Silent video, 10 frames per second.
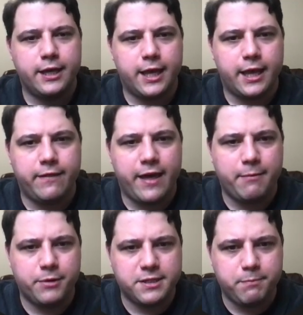and
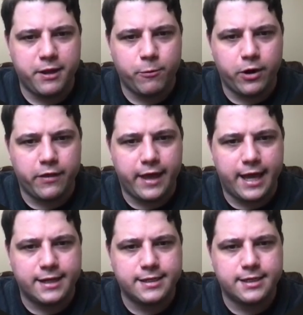that must be where
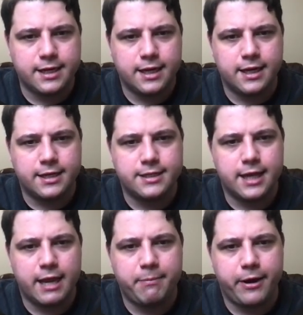that type